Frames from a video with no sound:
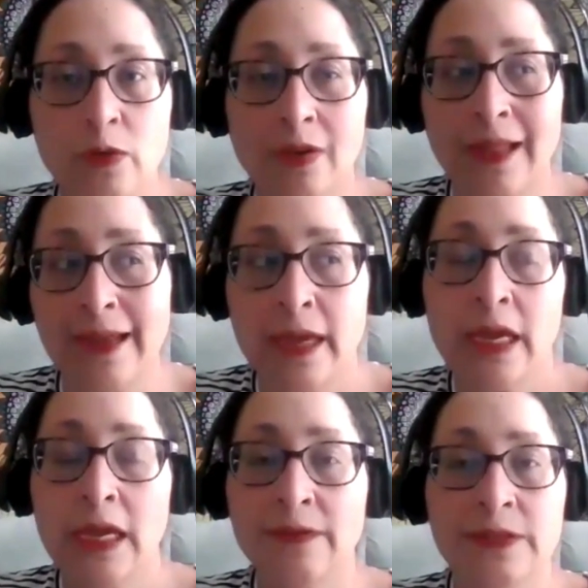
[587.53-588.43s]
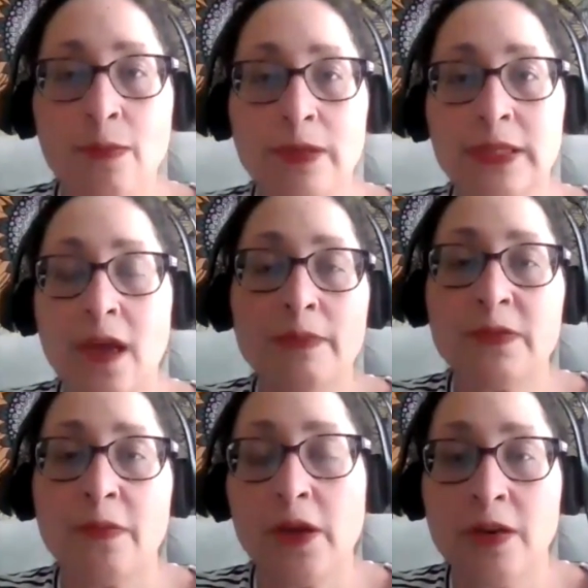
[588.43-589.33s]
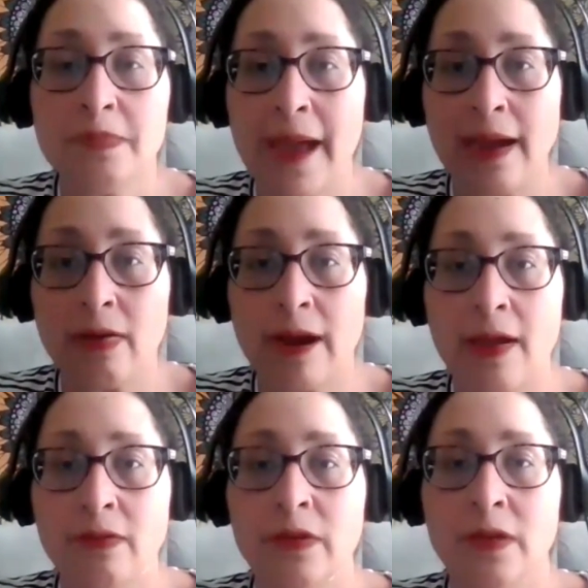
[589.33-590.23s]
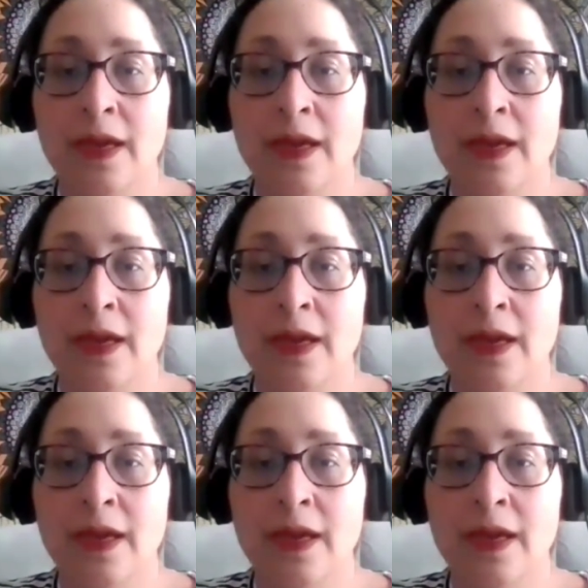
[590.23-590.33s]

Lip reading: You're like, if someone comes from a good background